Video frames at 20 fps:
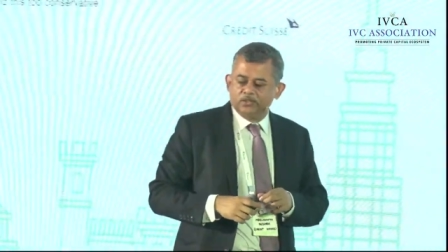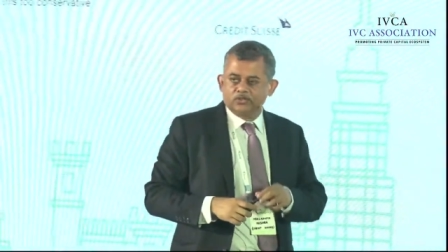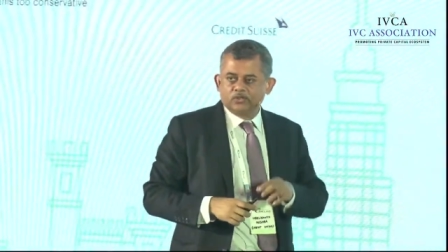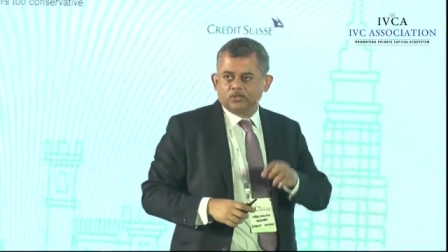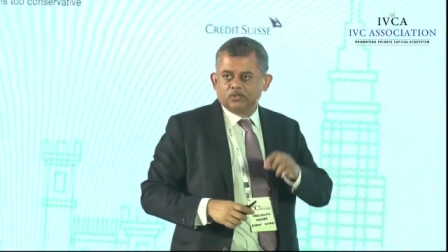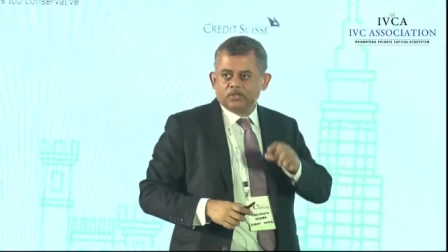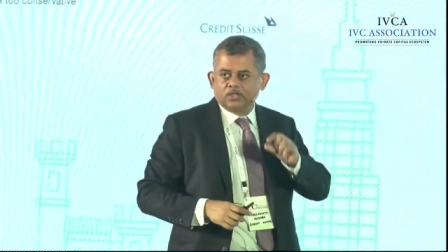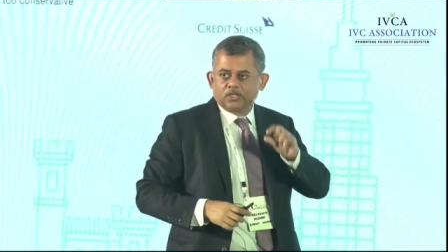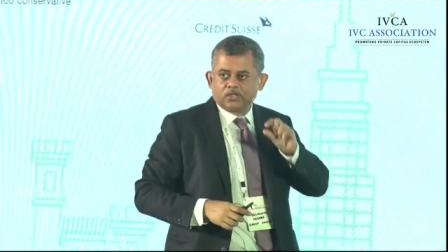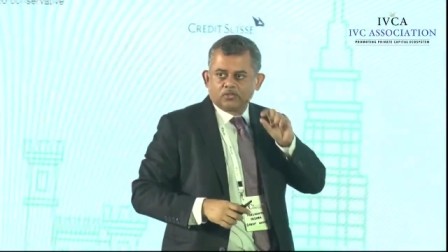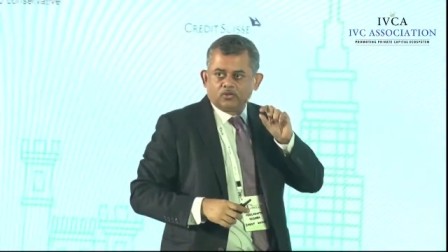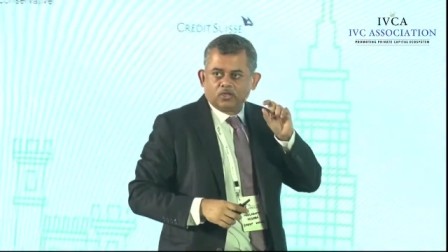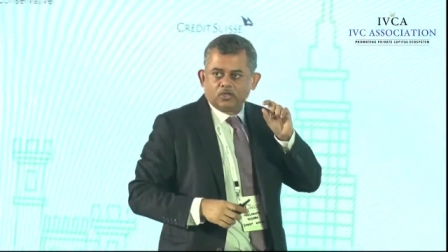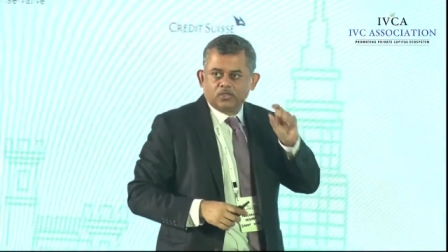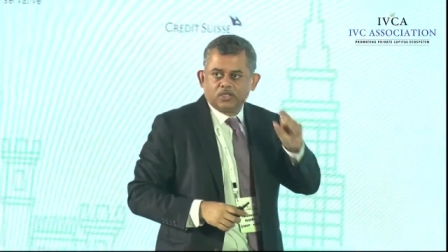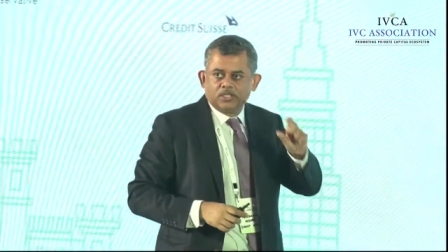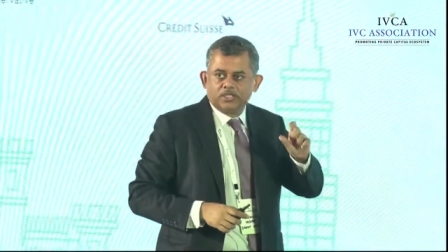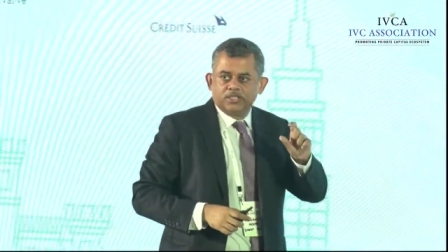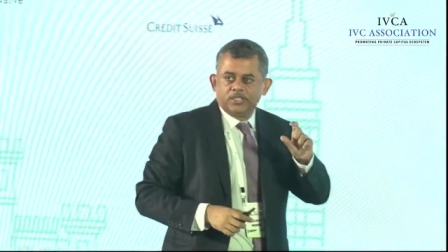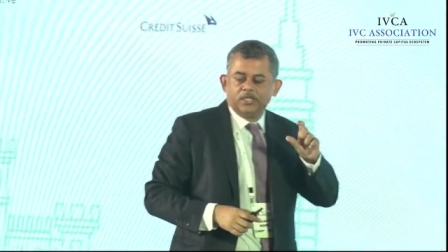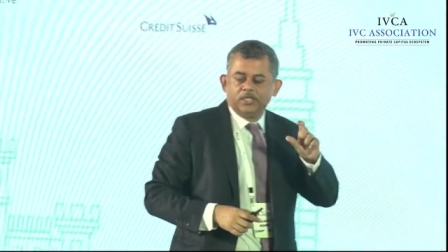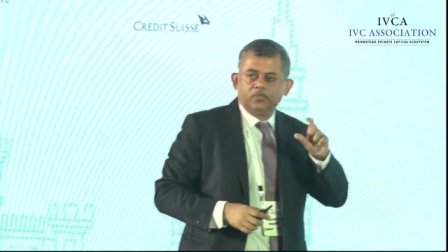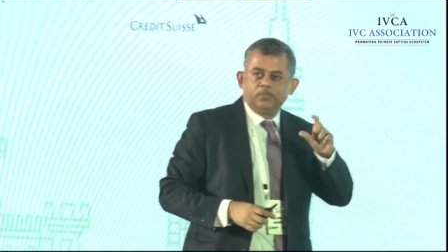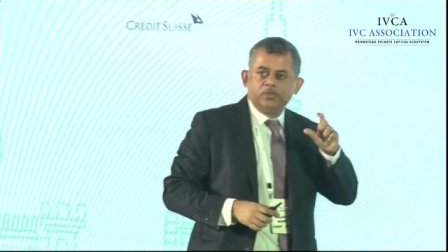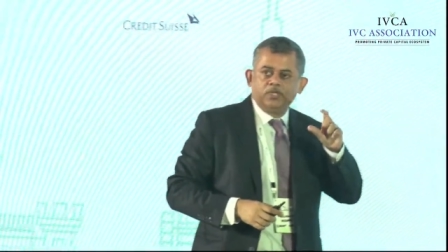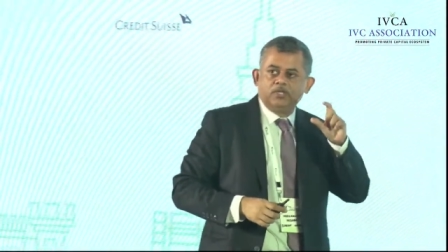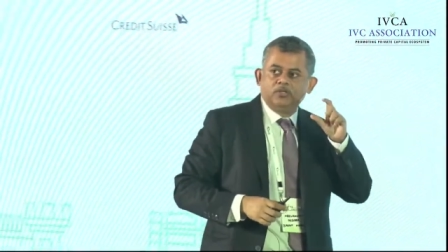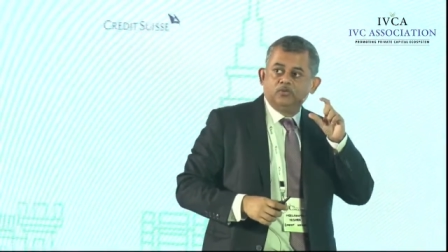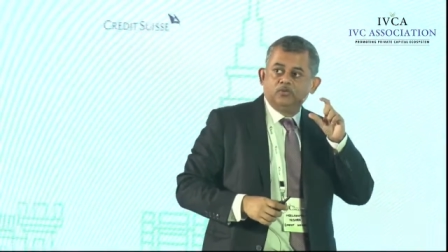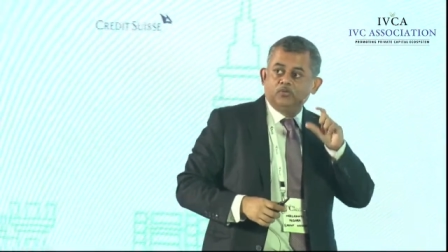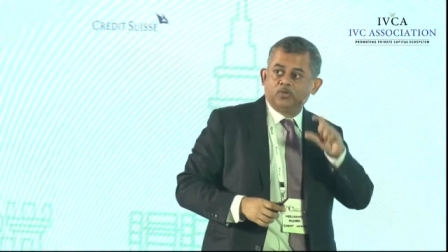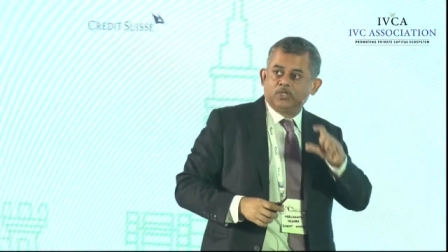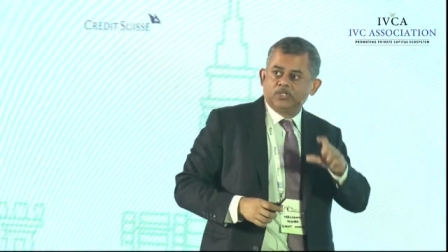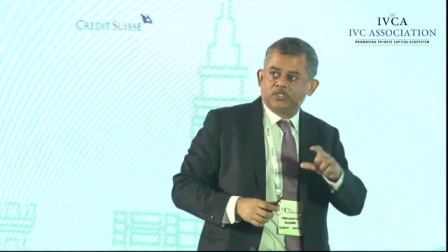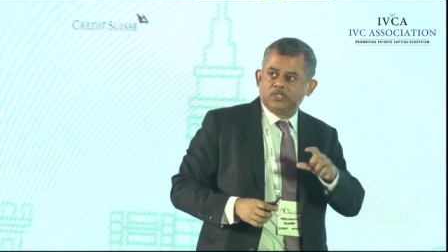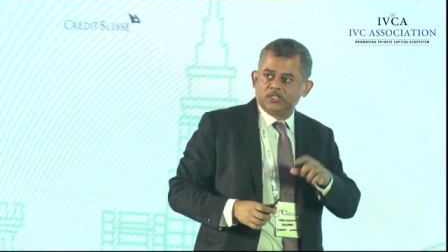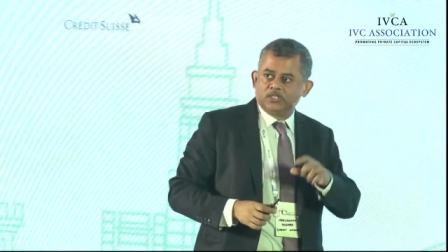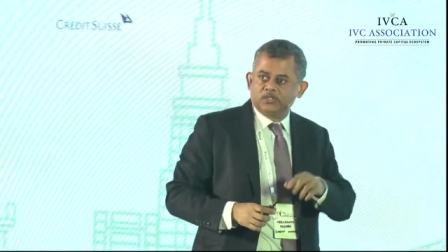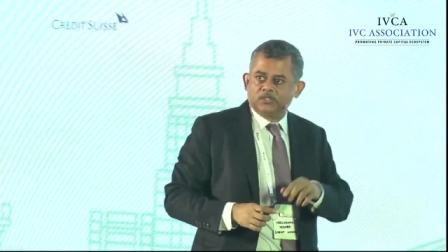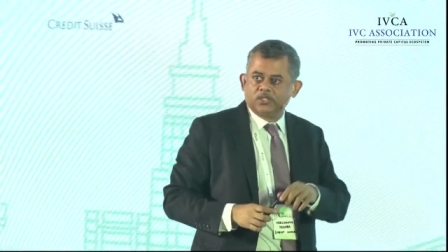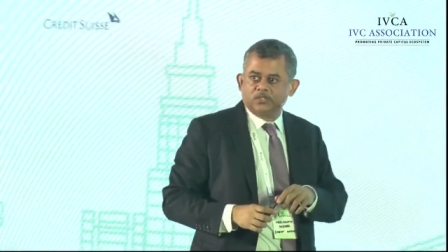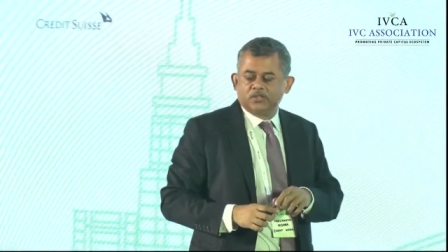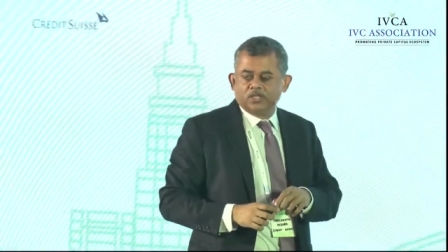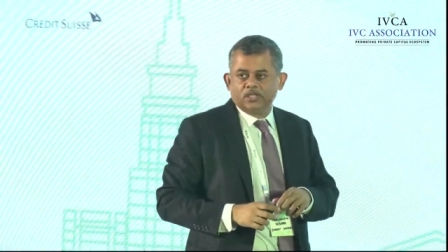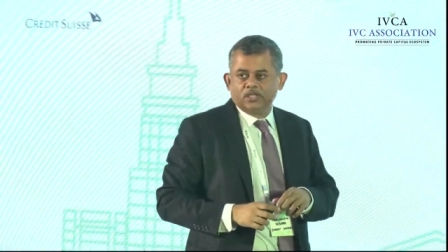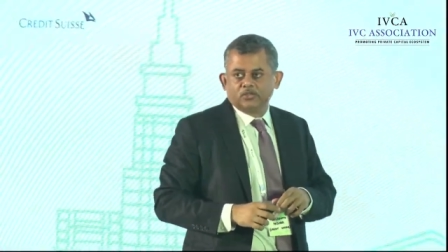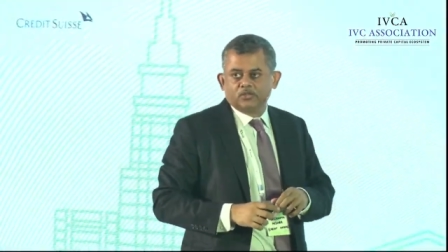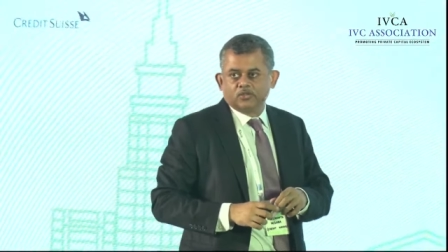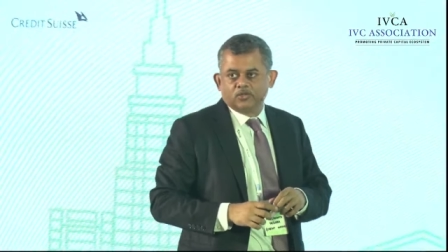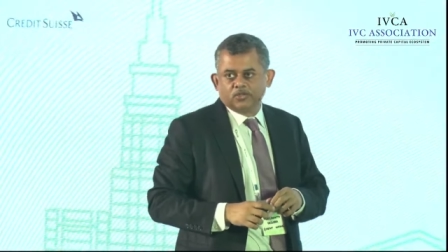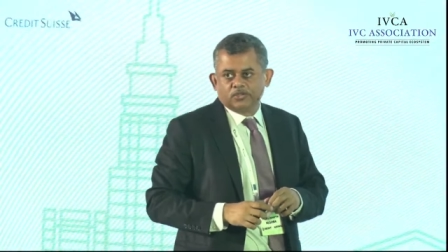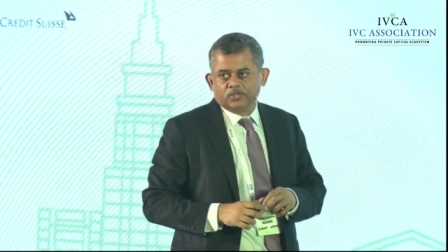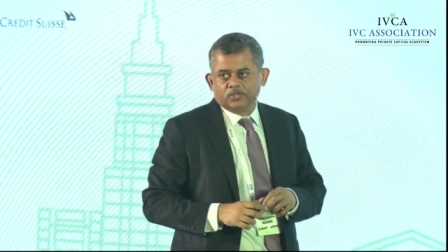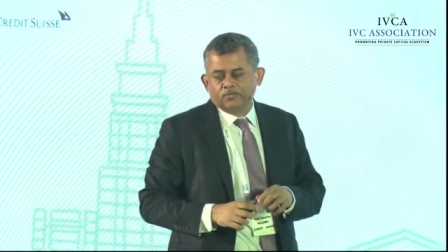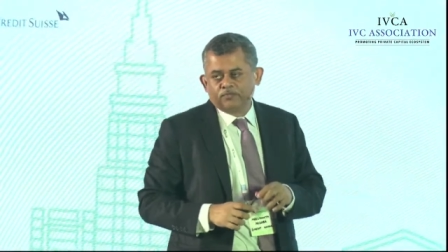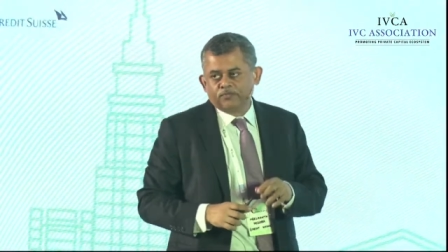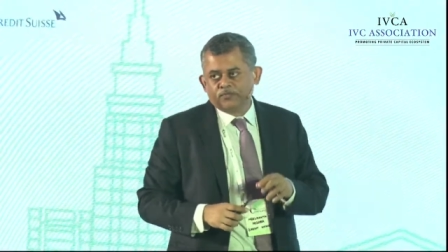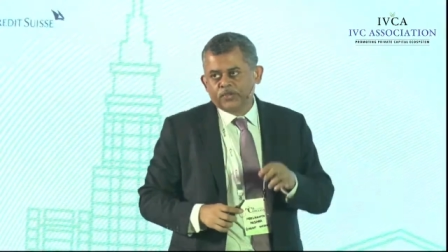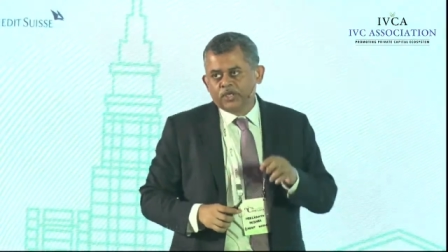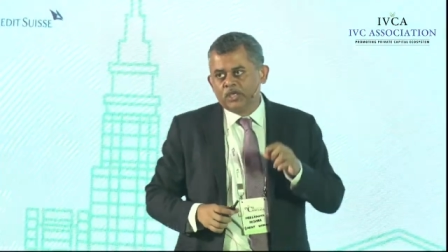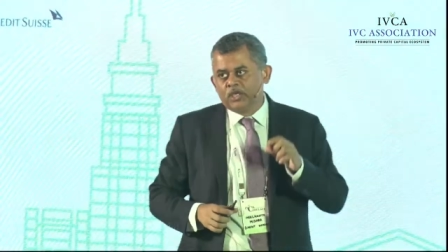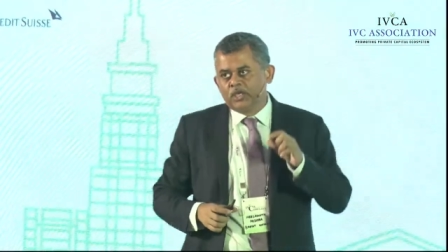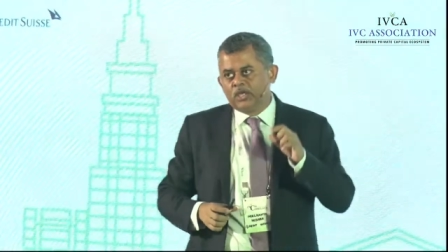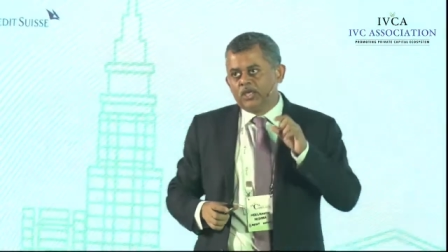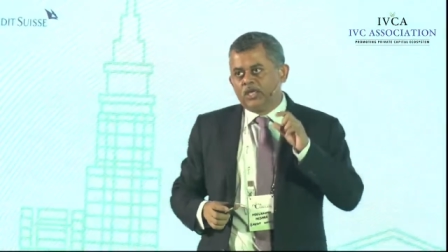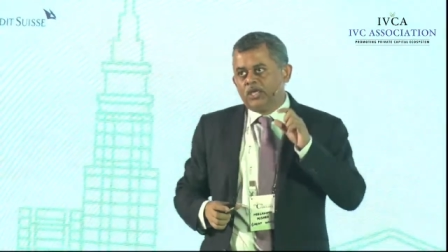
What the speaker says: on the right-hand side chart is the gap versus the trend line,